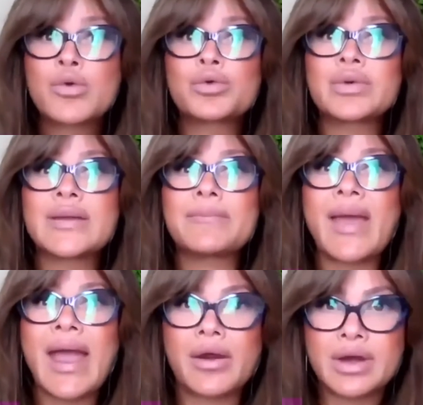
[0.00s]

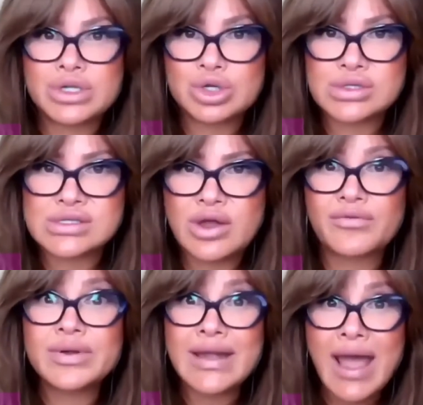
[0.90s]
reparent
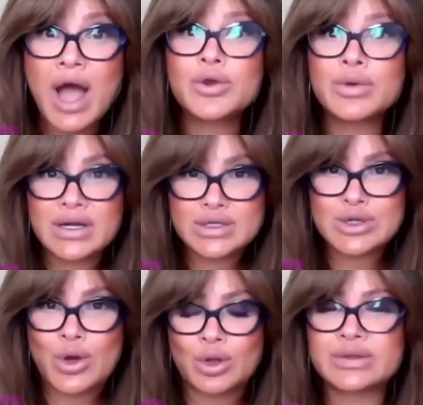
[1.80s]
yourself. Now you're an
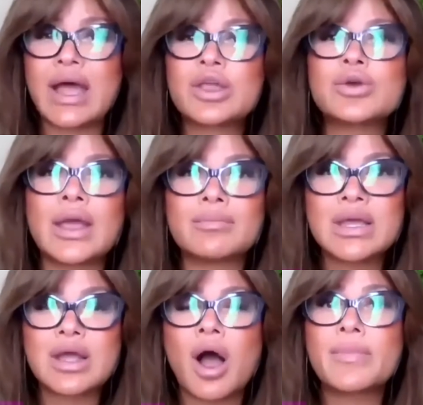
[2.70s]
adult. Now you can
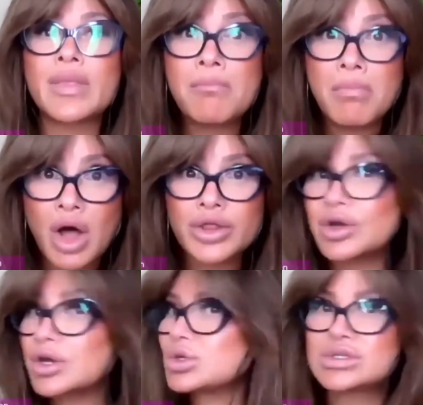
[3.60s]
become the
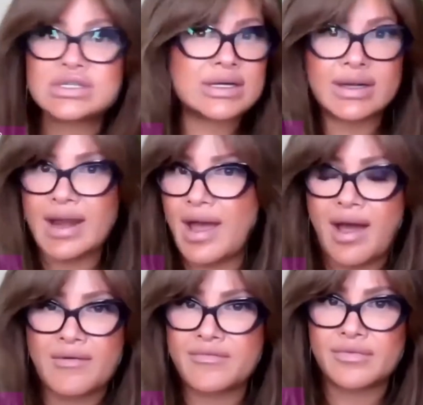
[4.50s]
mother you didn't
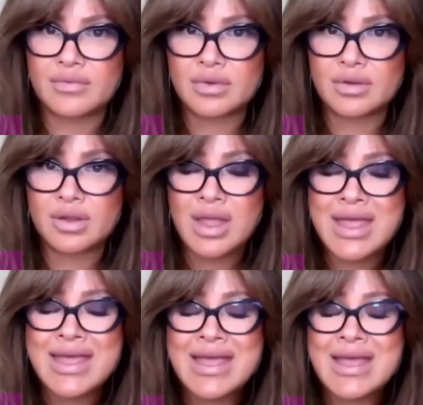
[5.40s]
have.
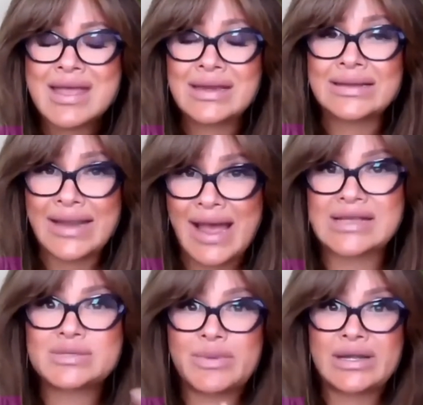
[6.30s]

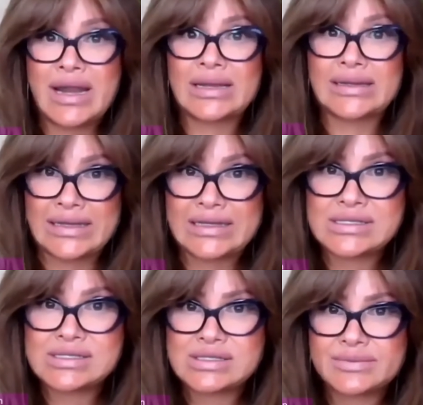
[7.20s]
Last but not
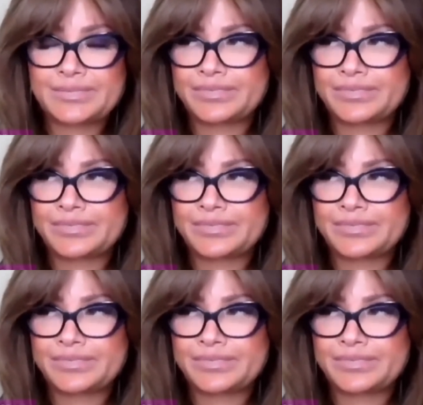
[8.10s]
least,